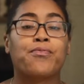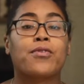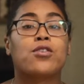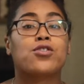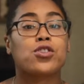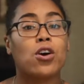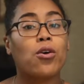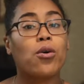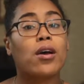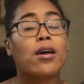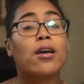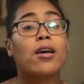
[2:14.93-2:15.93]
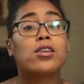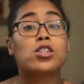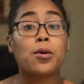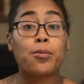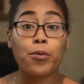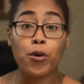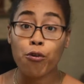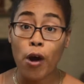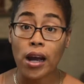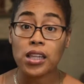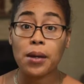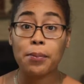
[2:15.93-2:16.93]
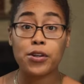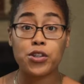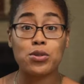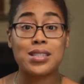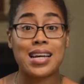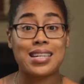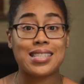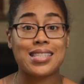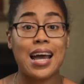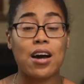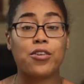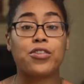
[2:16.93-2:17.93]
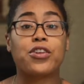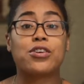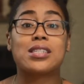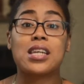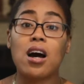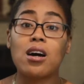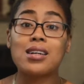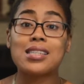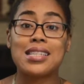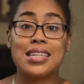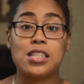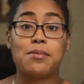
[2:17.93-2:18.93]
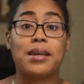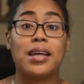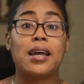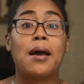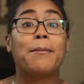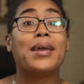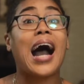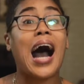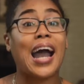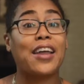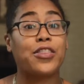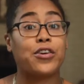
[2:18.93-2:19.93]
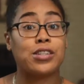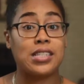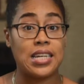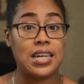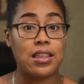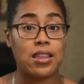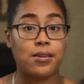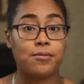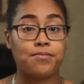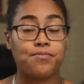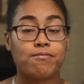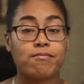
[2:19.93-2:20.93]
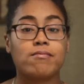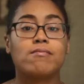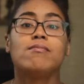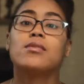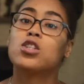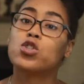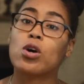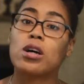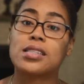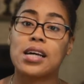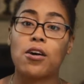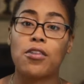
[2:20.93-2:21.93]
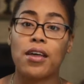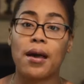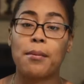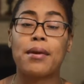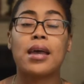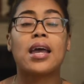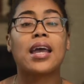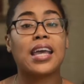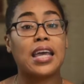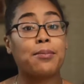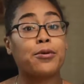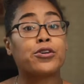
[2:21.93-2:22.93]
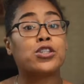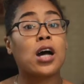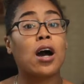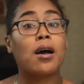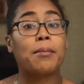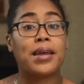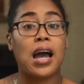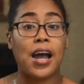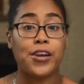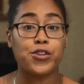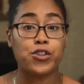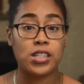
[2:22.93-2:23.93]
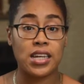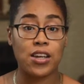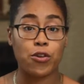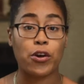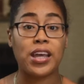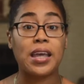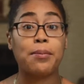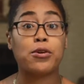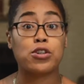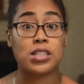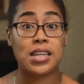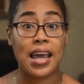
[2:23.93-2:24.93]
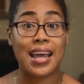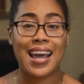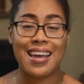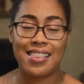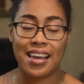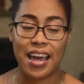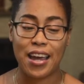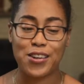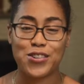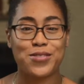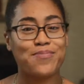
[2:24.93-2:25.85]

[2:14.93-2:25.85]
So to correctly produce that sound, their tongues need to be behind their teeth. So I'll tell them, keep your tongue behind your teeth, or keep your snake in the cage.